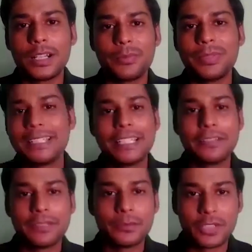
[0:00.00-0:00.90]
a completely
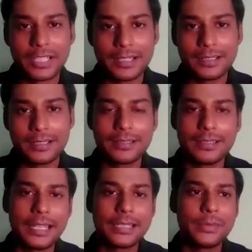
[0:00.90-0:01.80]
different vertical,
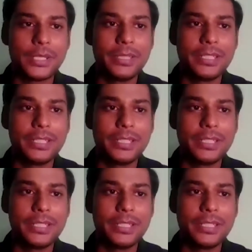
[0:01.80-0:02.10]
like